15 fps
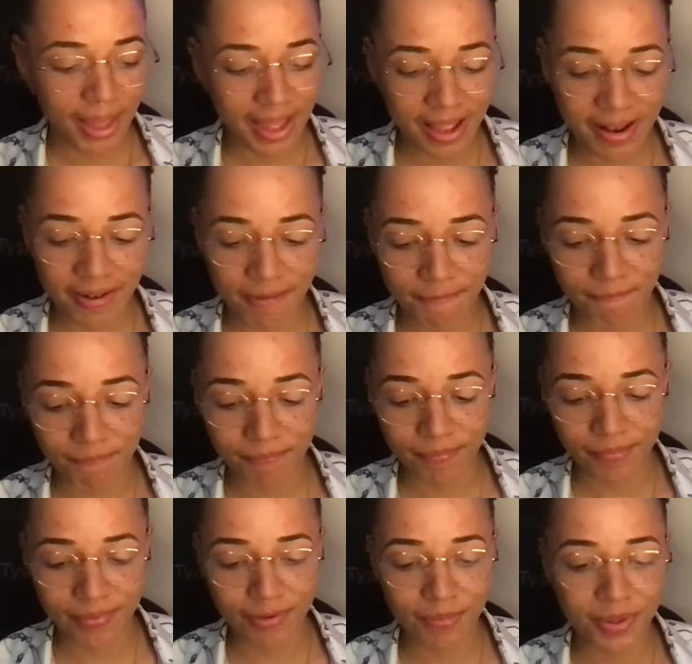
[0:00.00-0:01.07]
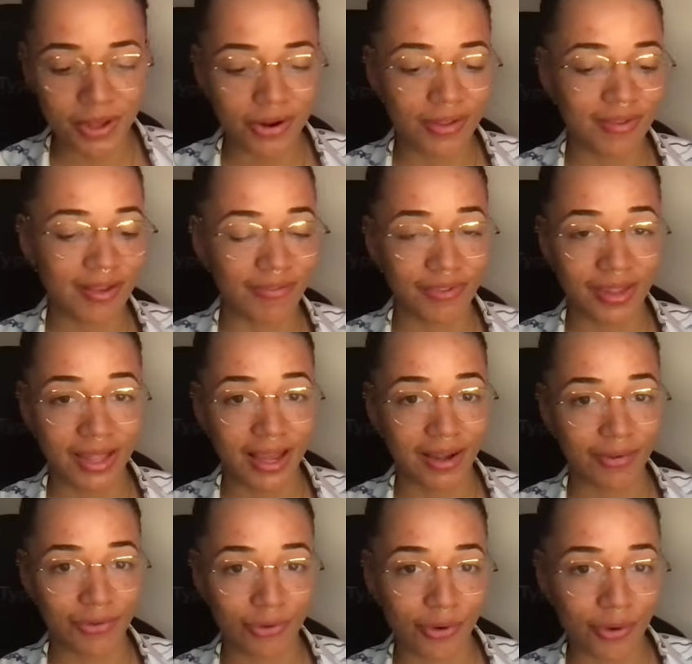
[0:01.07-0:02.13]
And to be honest, I feel
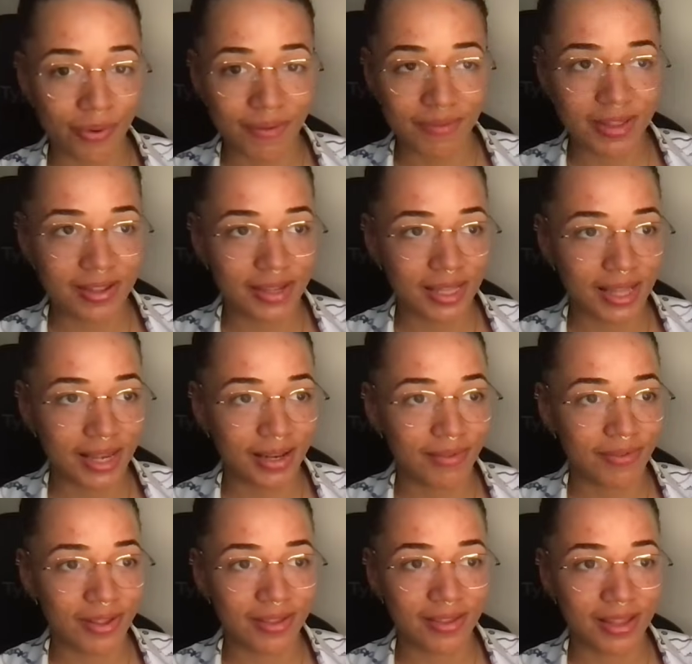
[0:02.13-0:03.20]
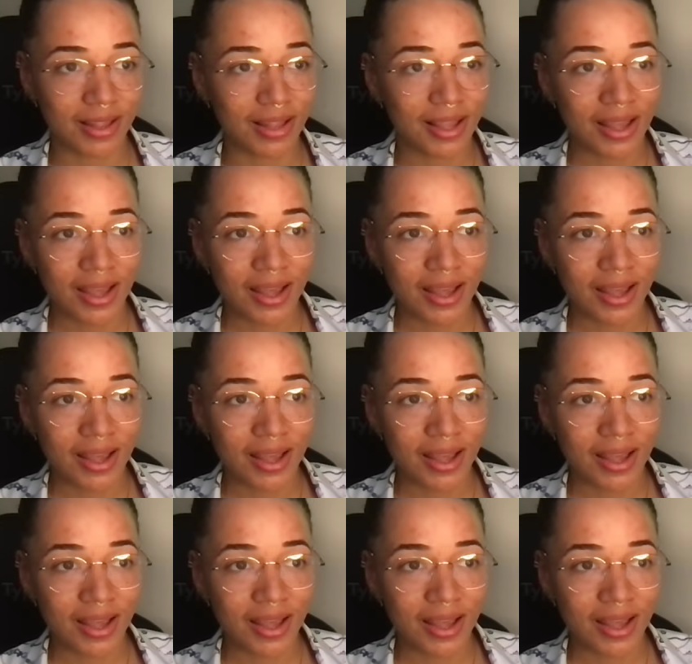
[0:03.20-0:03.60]
like for whoever this collective is, that